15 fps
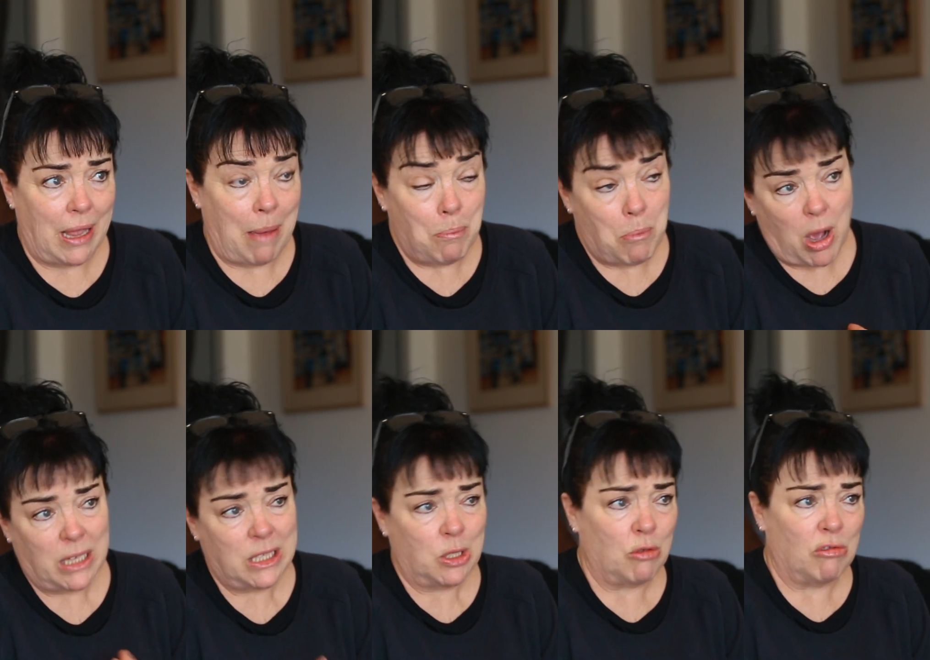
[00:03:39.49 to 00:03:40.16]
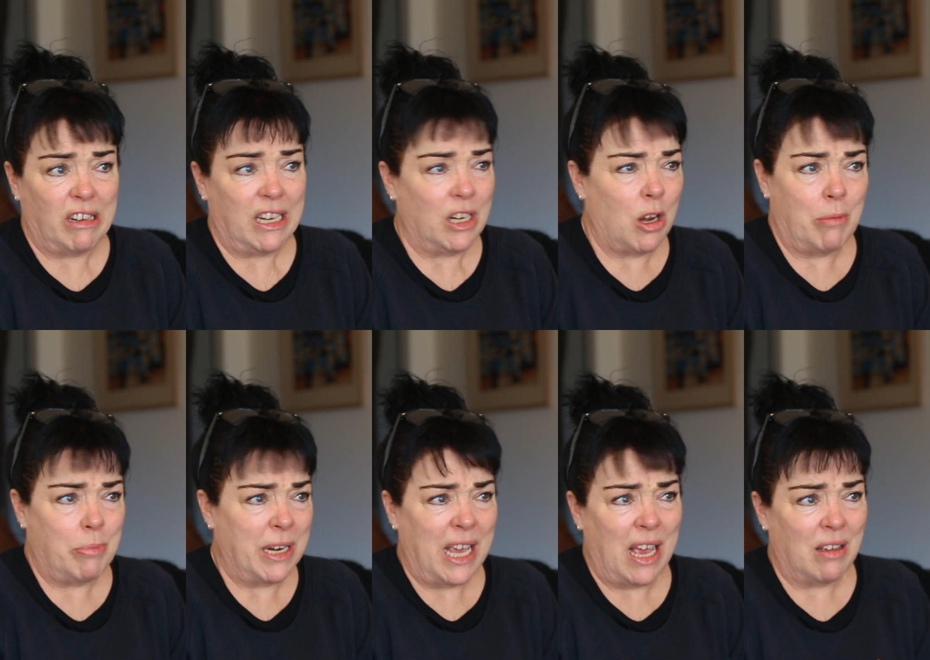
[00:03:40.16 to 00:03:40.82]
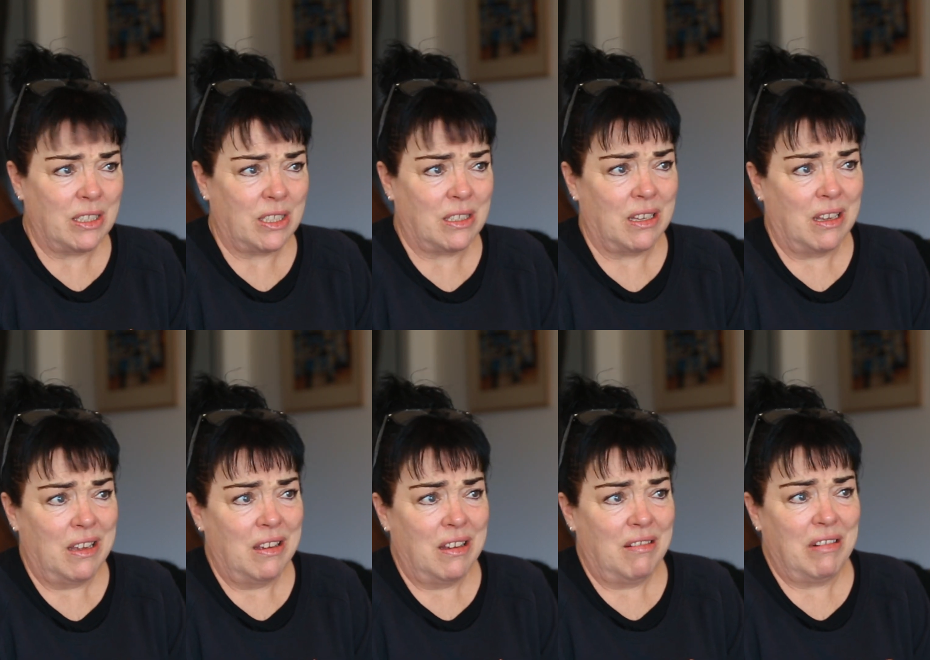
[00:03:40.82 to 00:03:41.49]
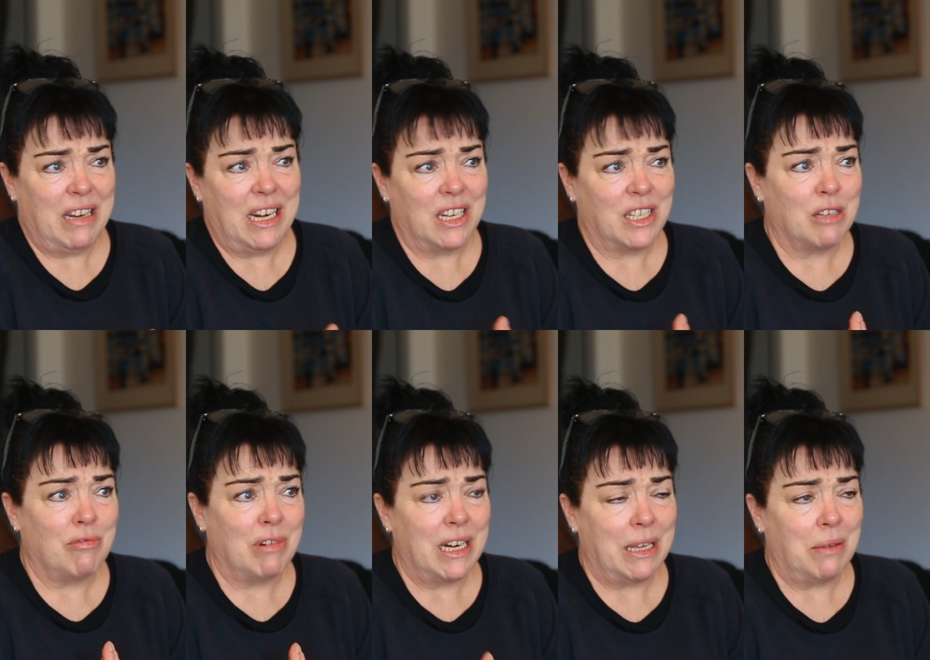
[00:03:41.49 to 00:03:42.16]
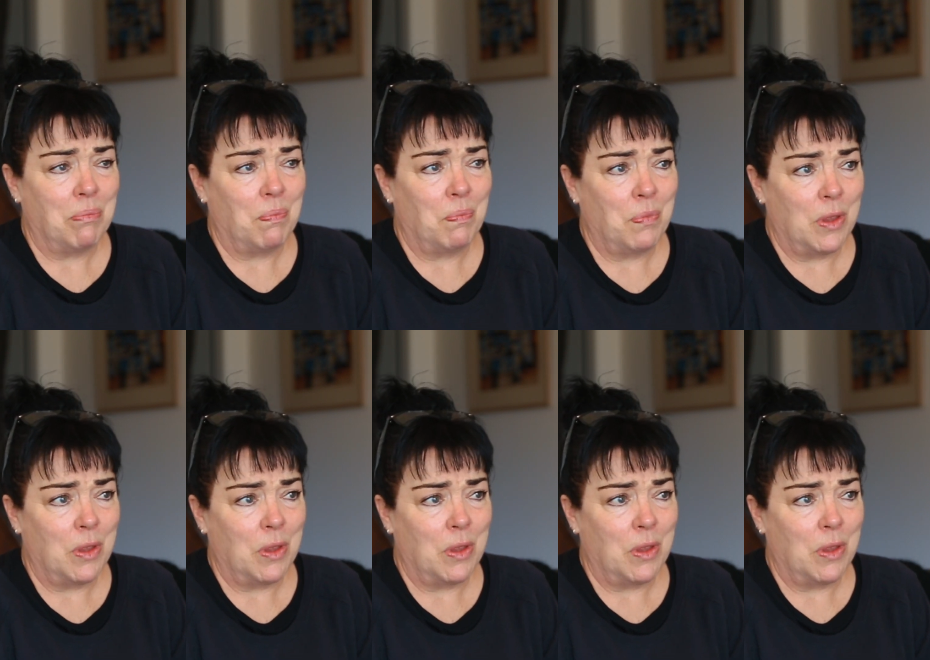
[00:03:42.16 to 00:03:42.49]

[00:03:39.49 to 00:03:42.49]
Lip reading: and my story and nobody else needed to really